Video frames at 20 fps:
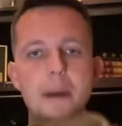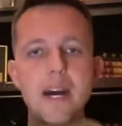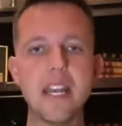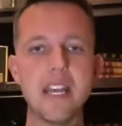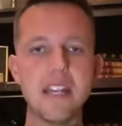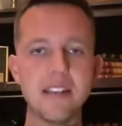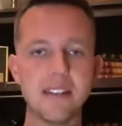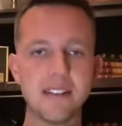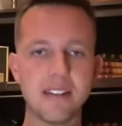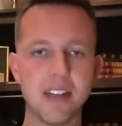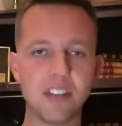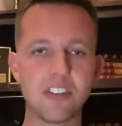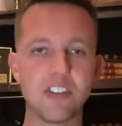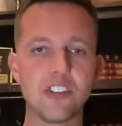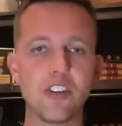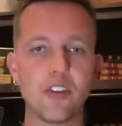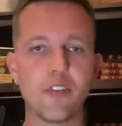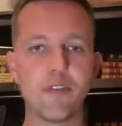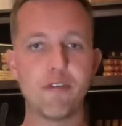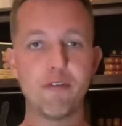but it's a
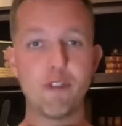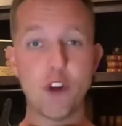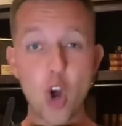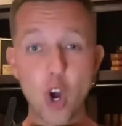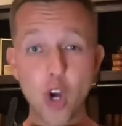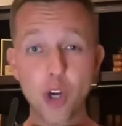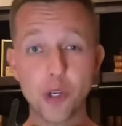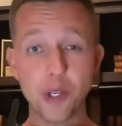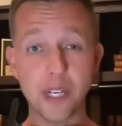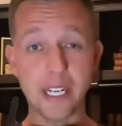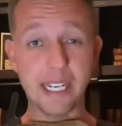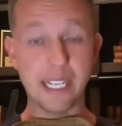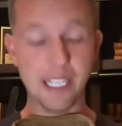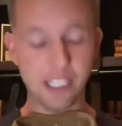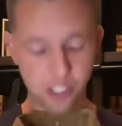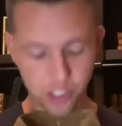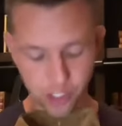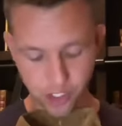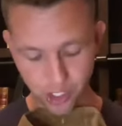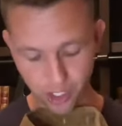safari
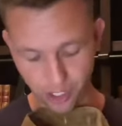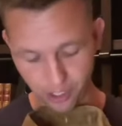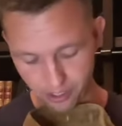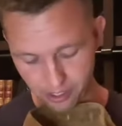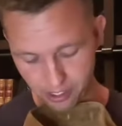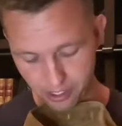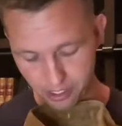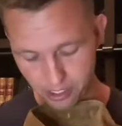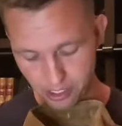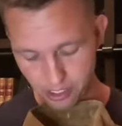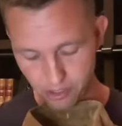shirt.